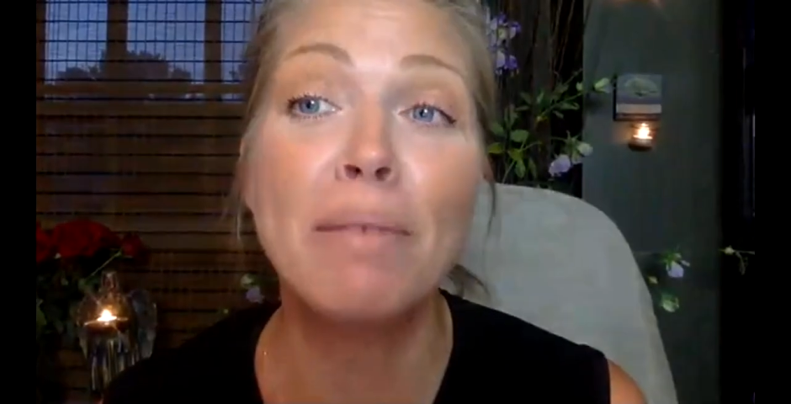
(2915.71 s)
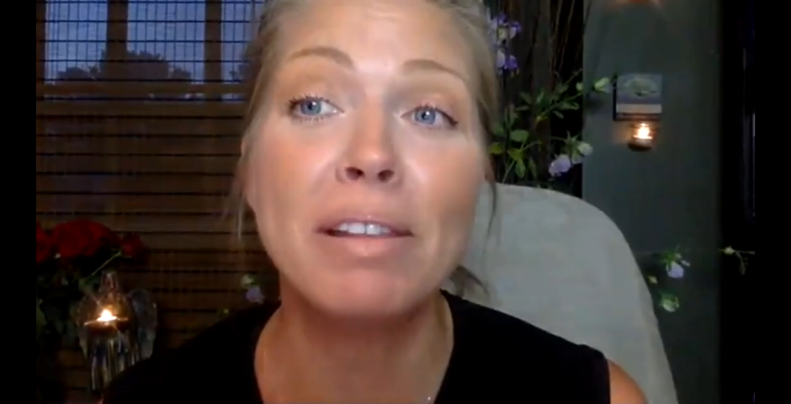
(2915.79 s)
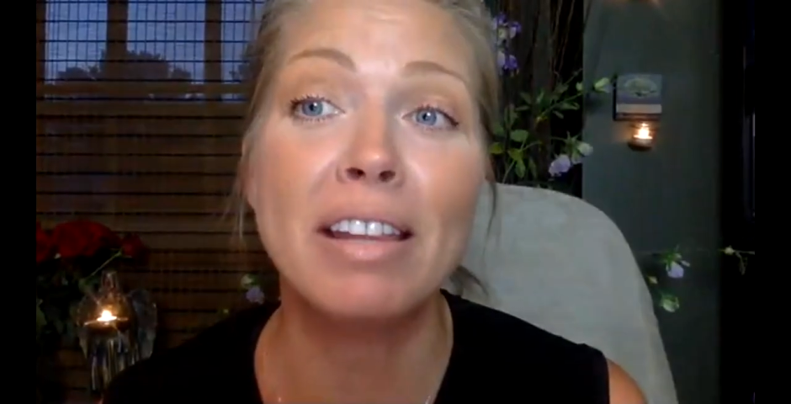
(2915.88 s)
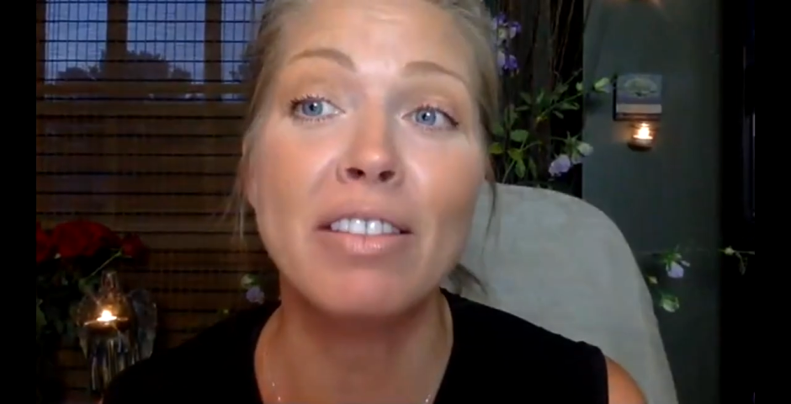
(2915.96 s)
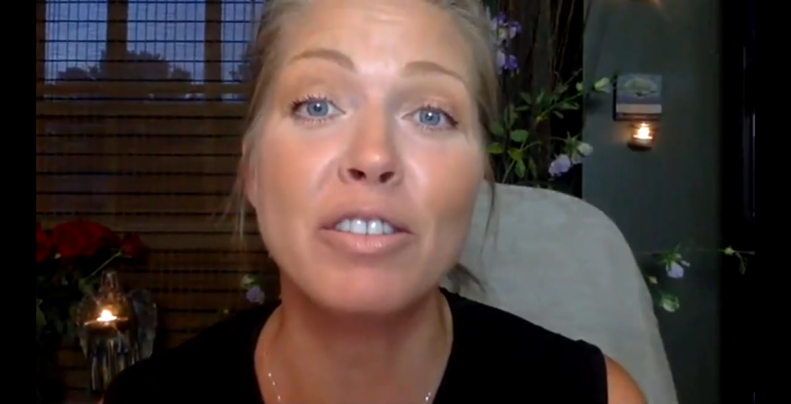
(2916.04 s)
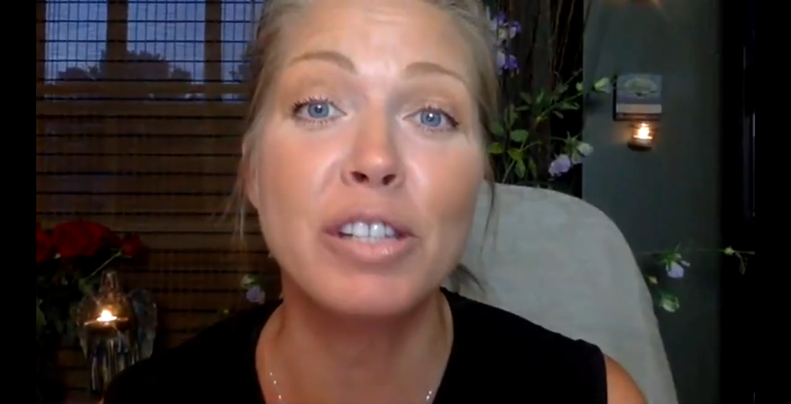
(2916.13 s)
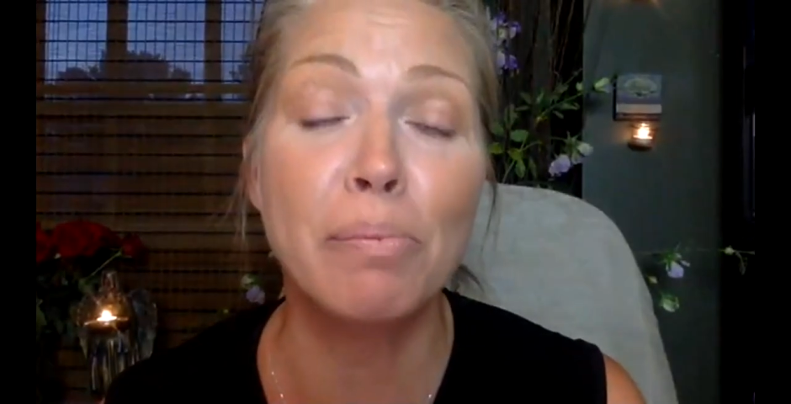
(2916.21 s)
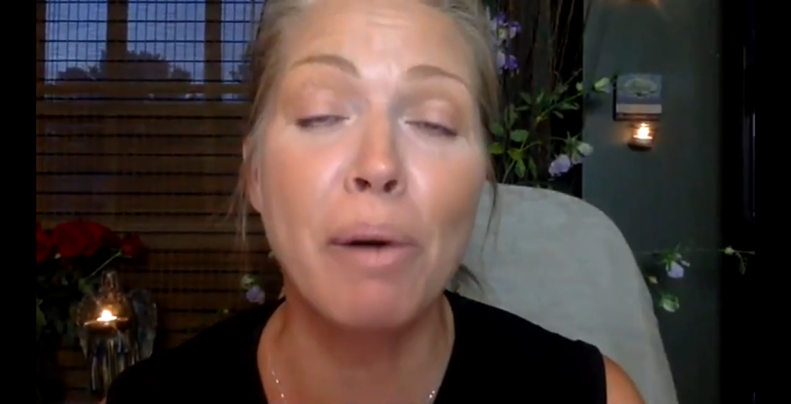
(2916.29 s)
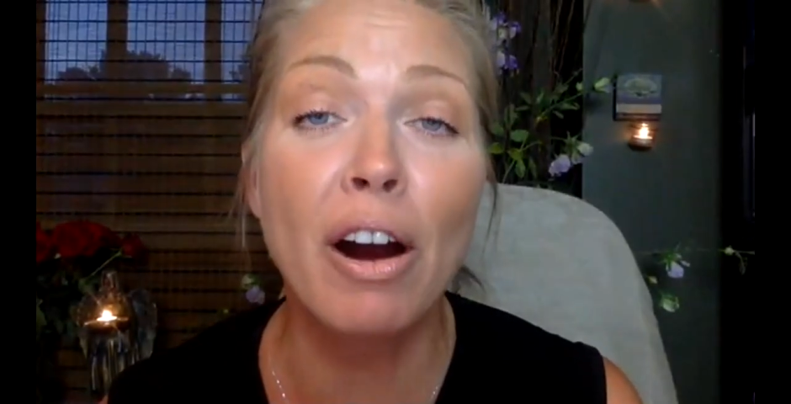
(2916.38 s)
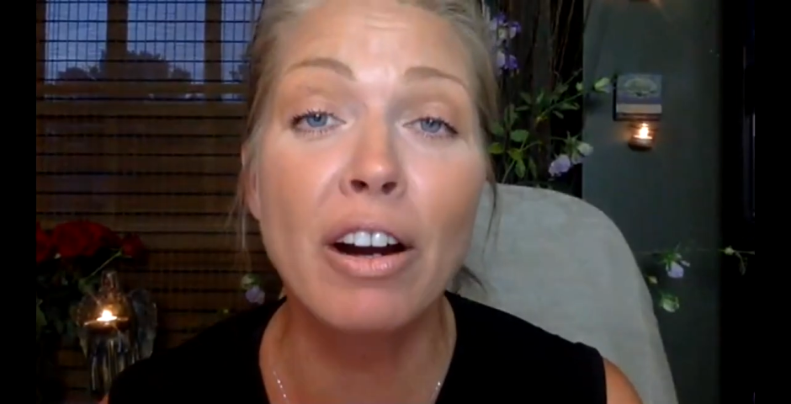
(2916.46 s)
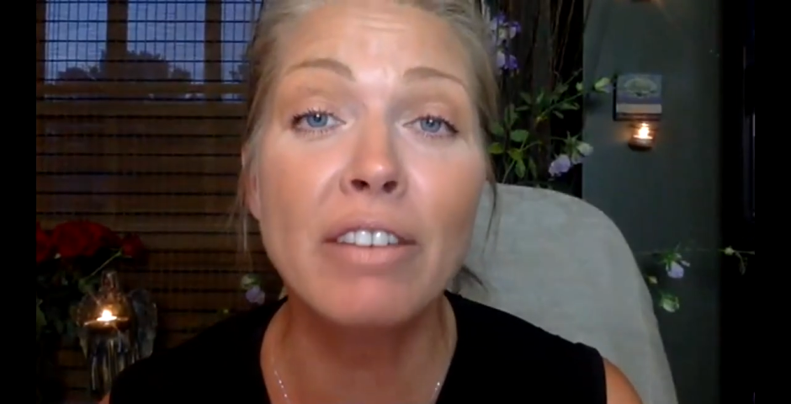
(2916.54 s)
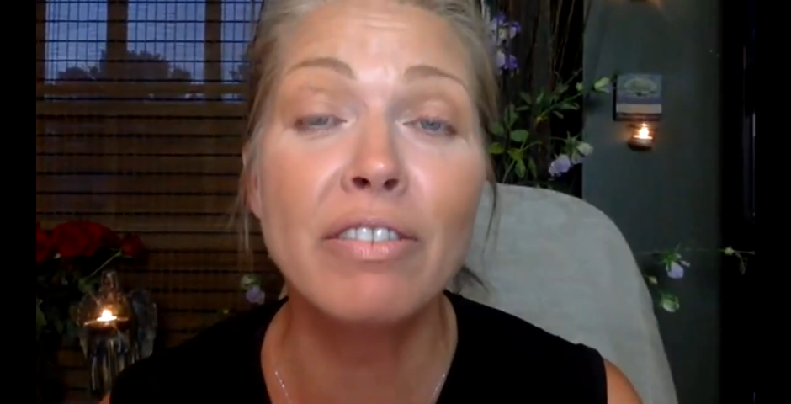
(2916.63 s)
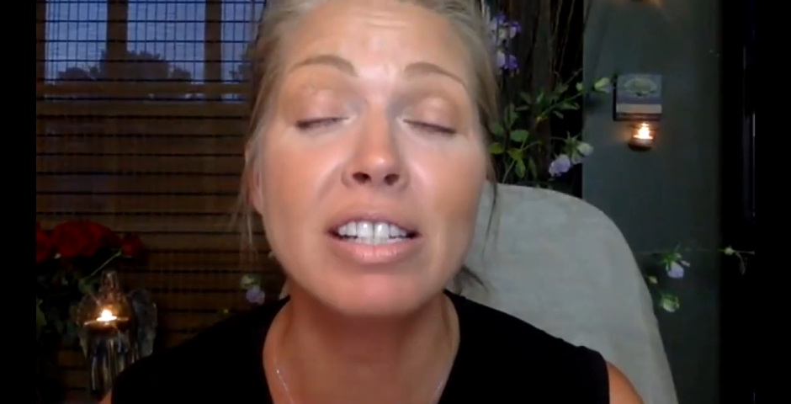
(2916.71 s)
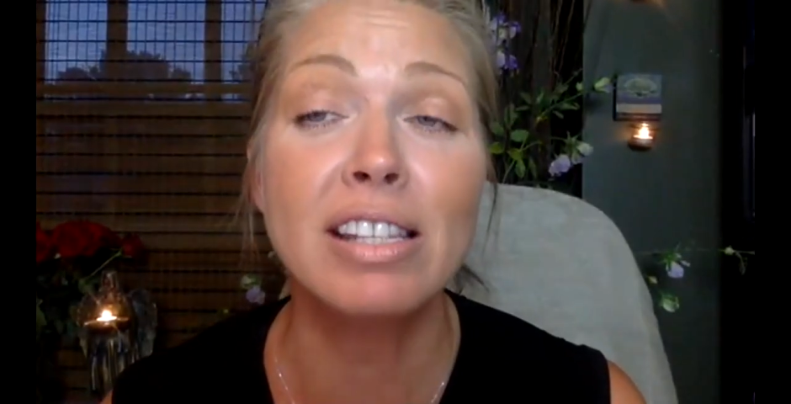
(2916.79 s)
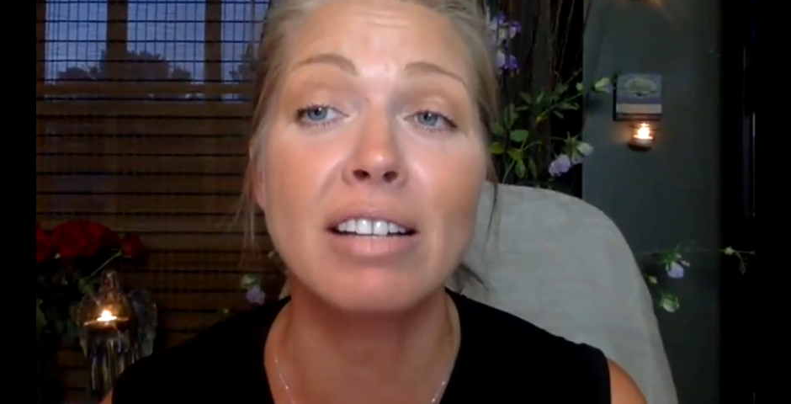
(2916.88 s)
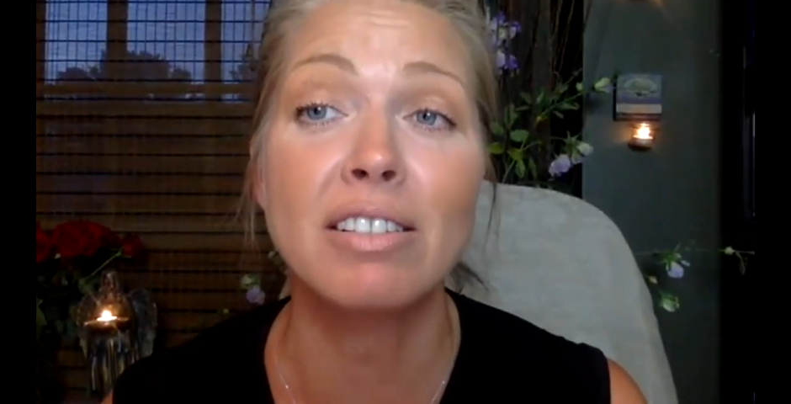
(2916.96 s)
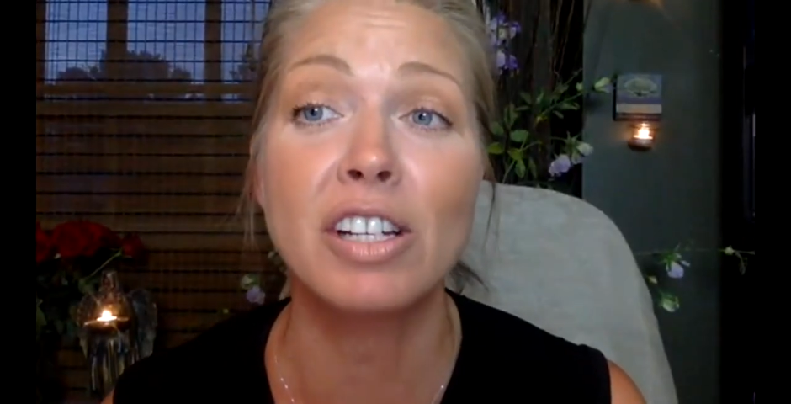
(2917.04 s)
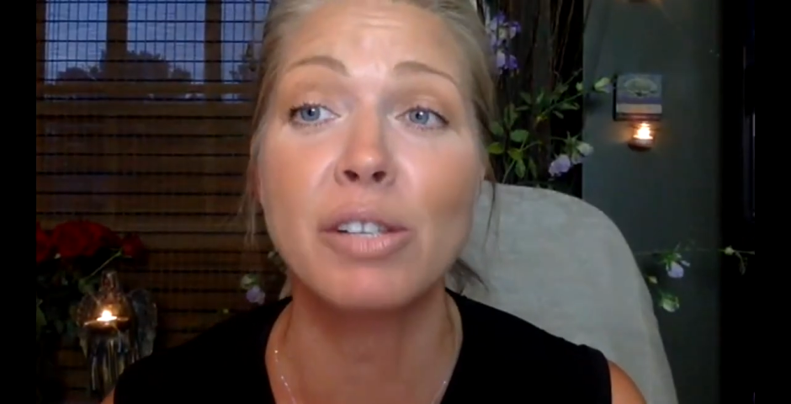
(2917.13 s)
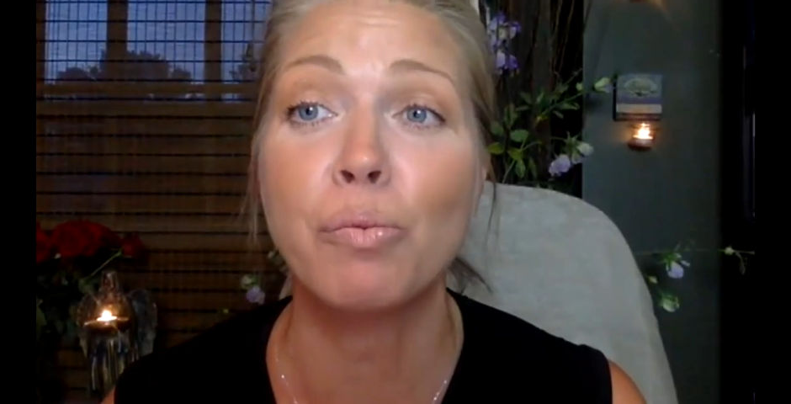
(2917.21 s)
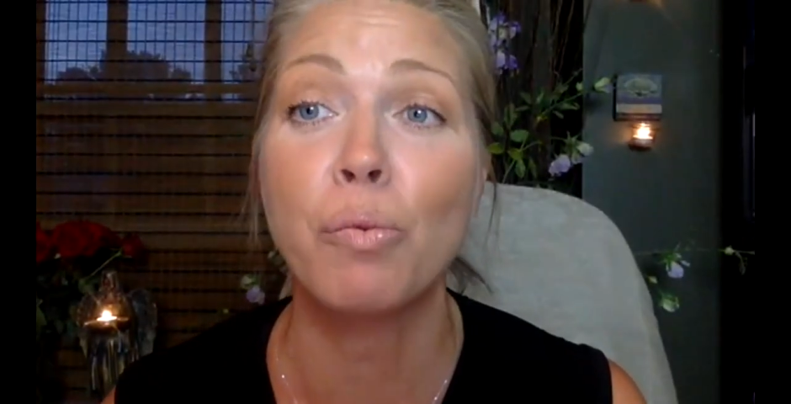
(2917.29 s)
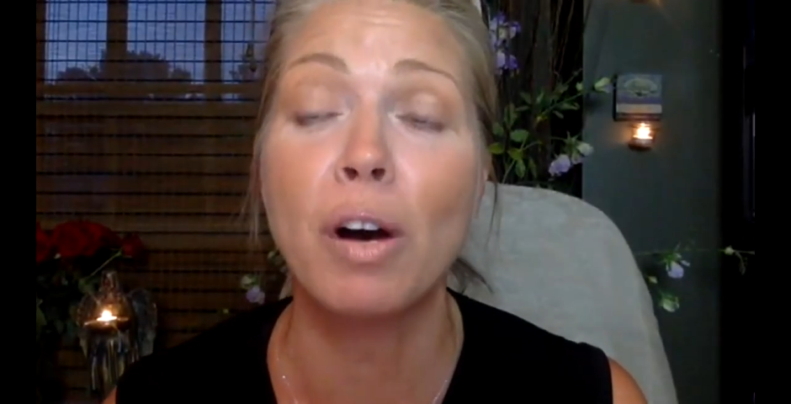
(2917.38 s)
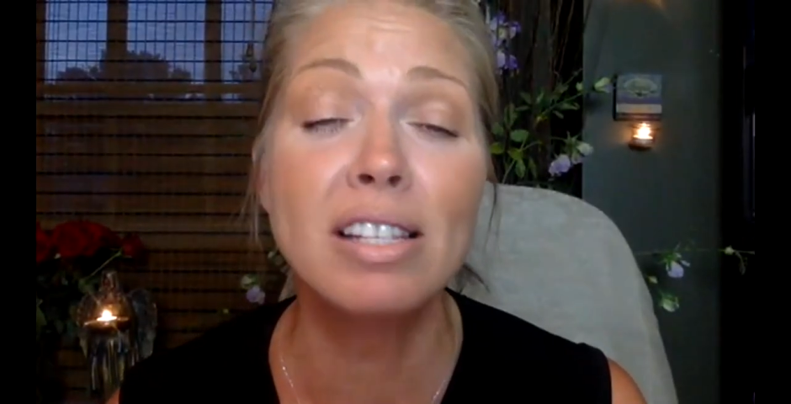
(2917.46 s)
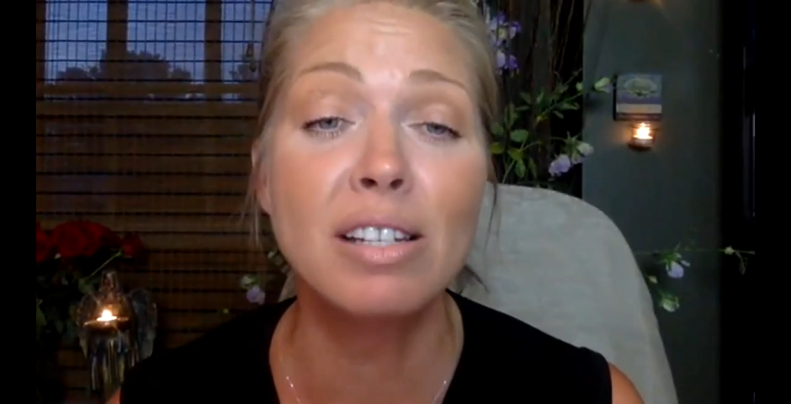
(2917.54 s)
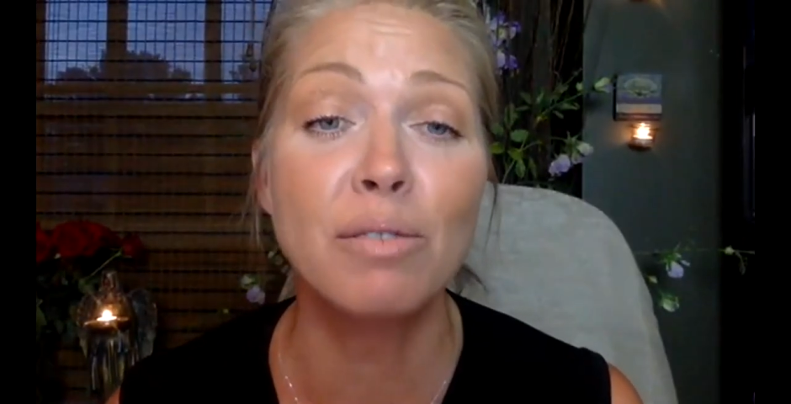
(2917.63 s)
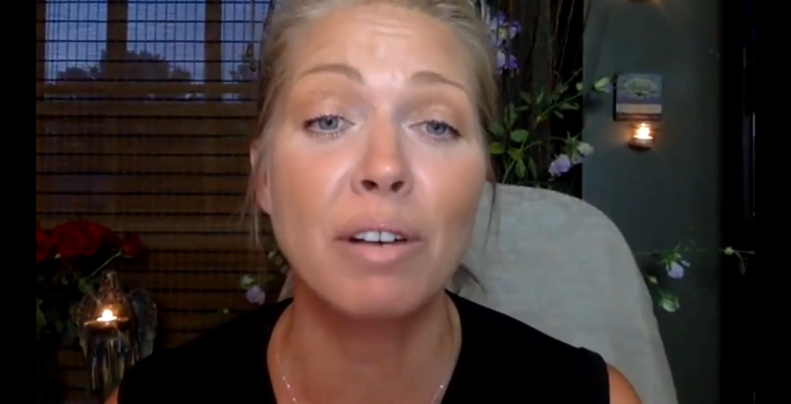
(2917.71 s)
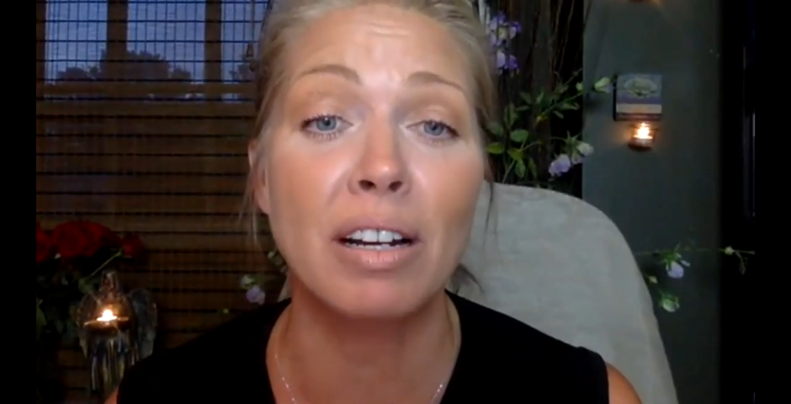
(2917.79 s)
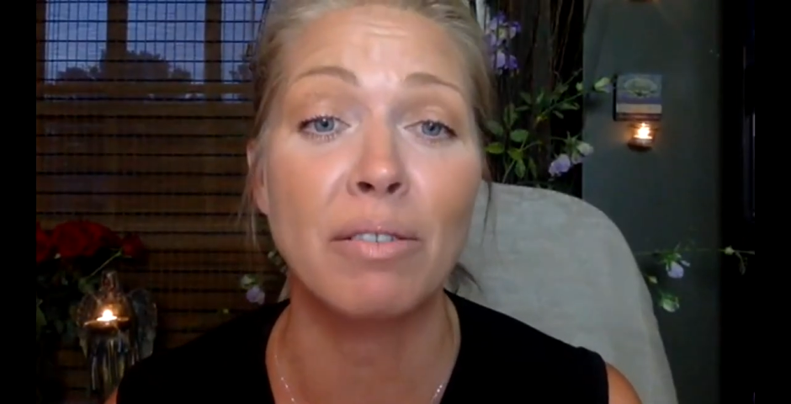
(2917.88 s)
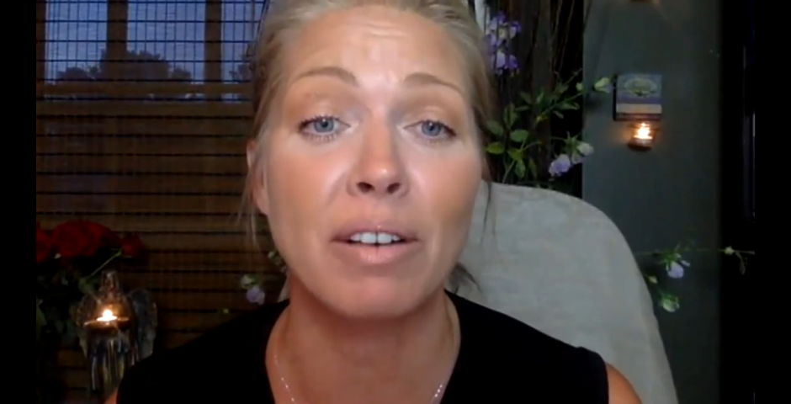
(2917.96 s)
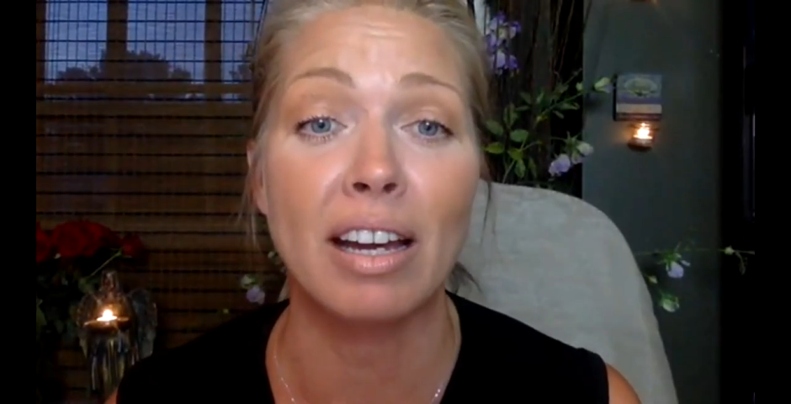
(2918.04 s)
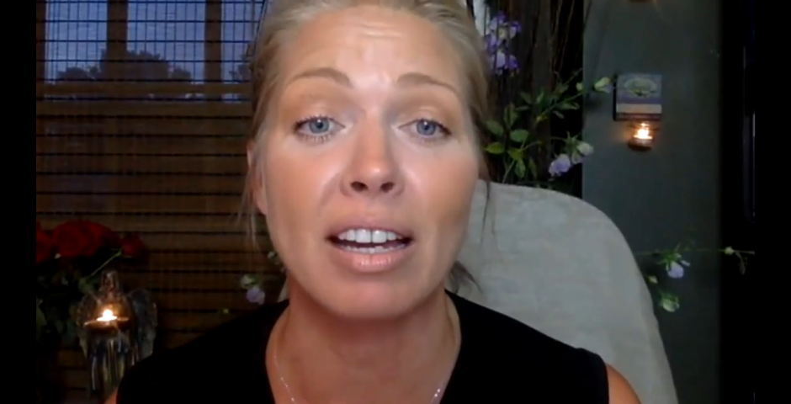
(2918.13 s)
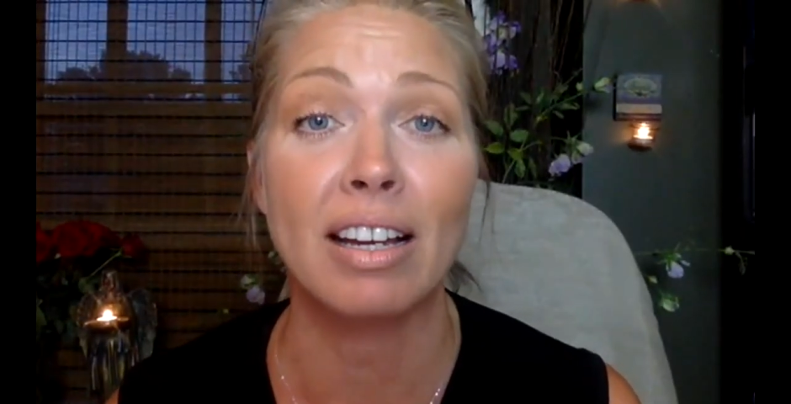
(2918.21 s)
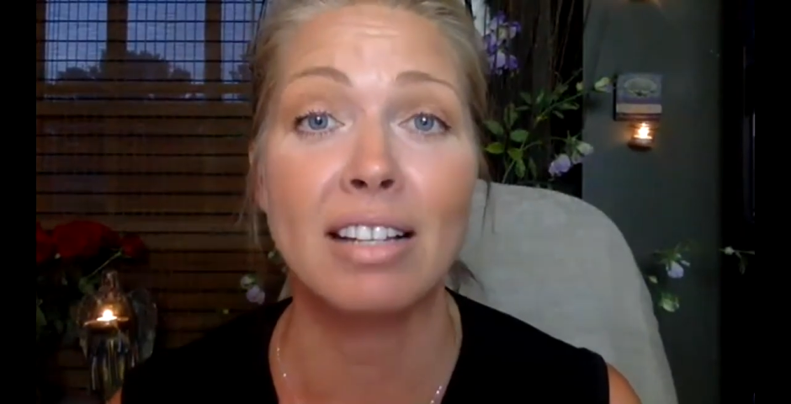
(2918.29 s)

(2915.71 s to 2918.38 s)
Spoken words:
But then there's a part of us that just wants to run away.